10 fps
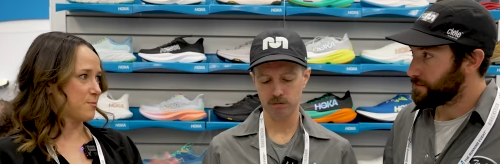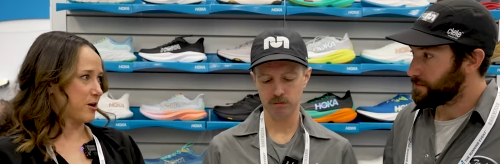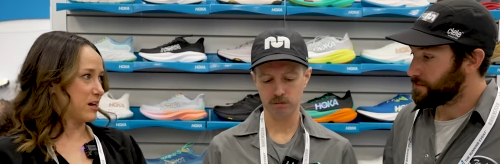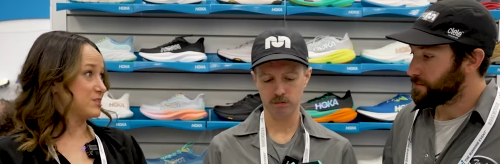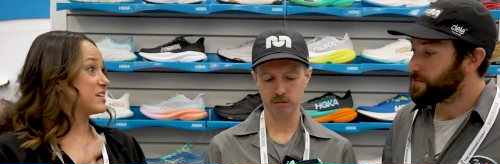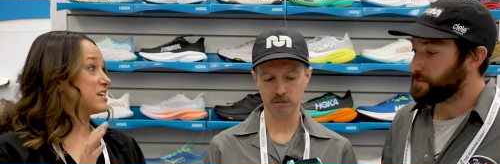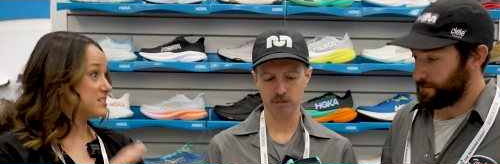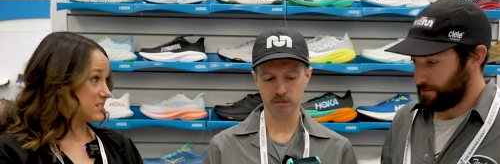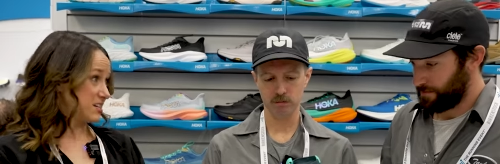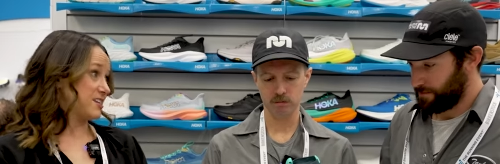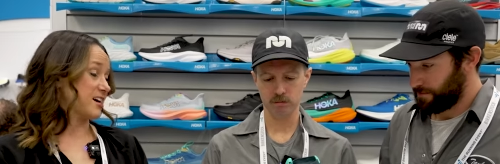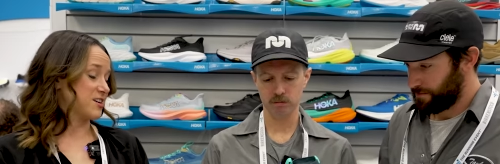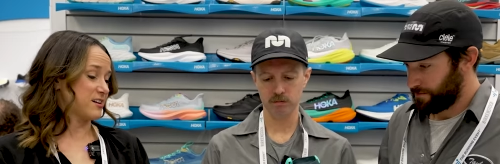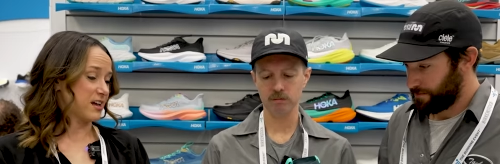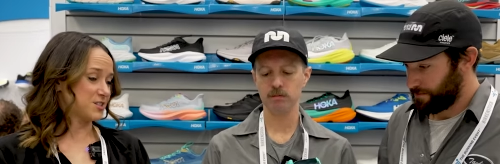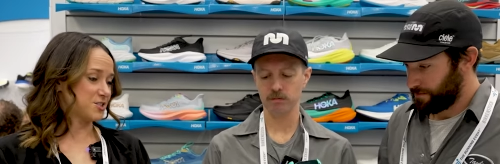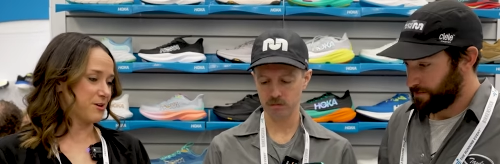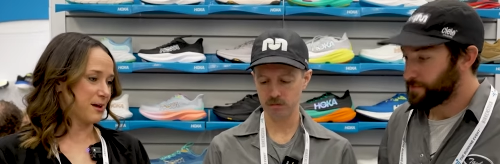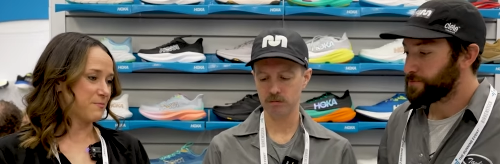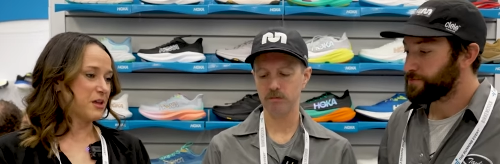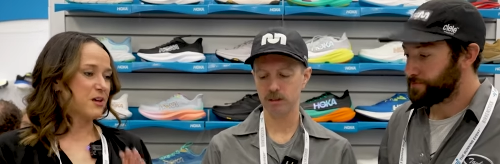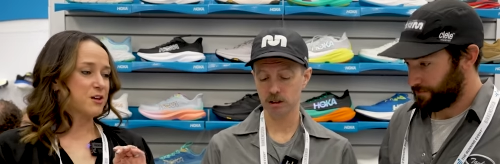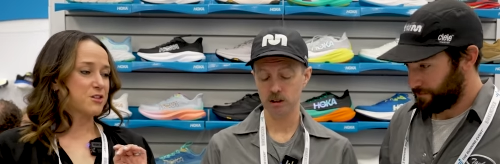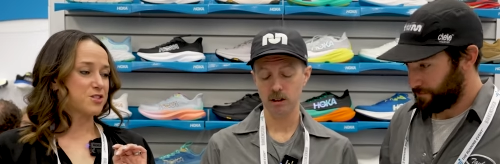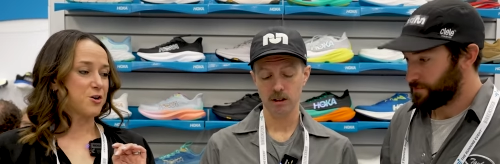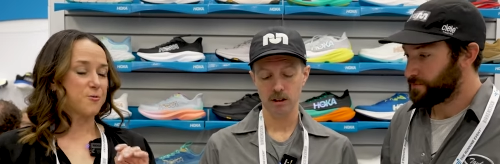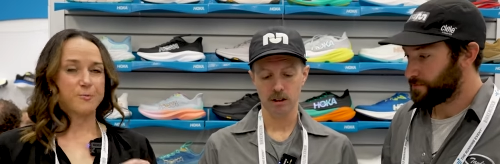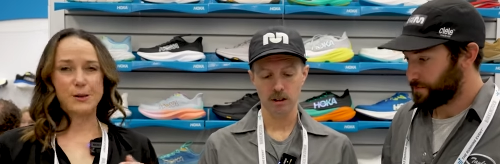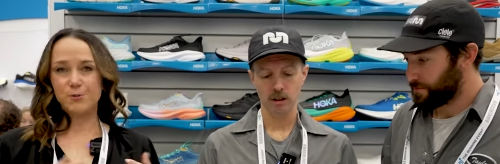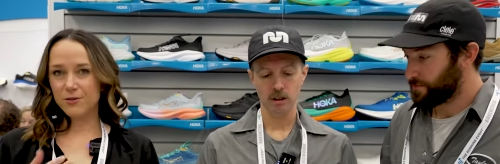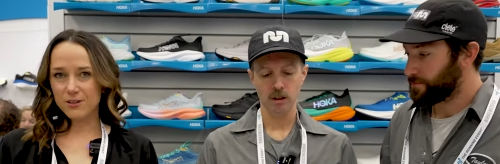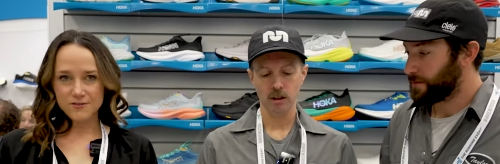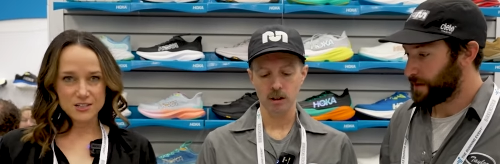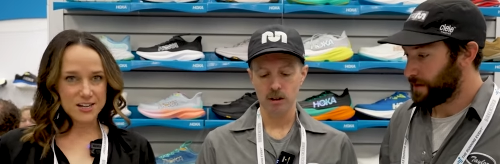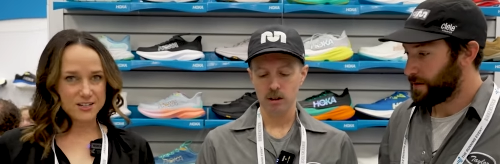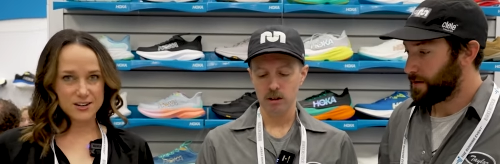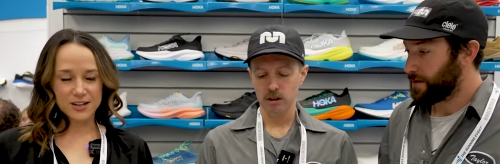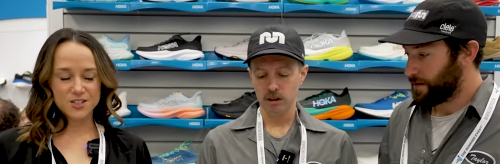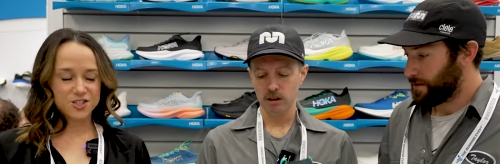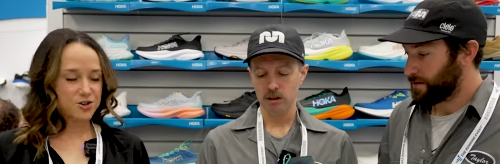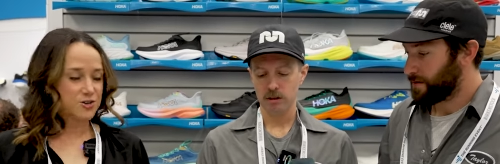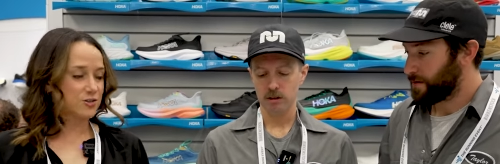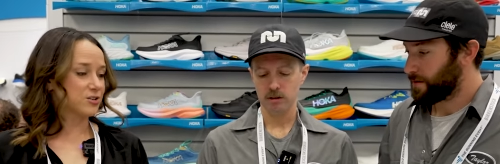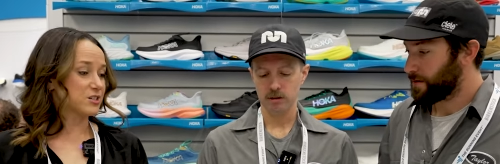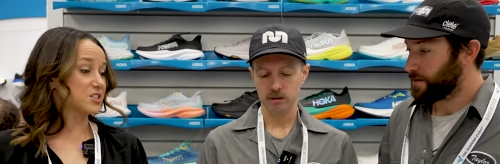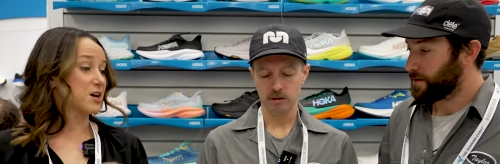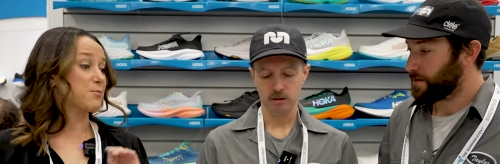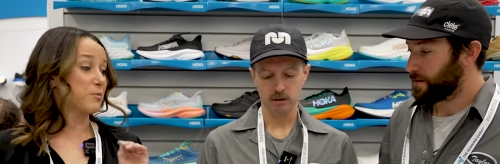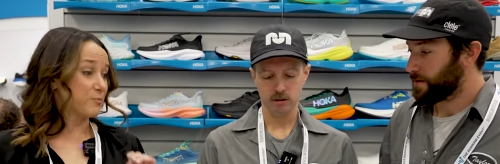Speaker 1: upgrades into the Tecton X3. So people who love the Tecton X2, you'll notice a couple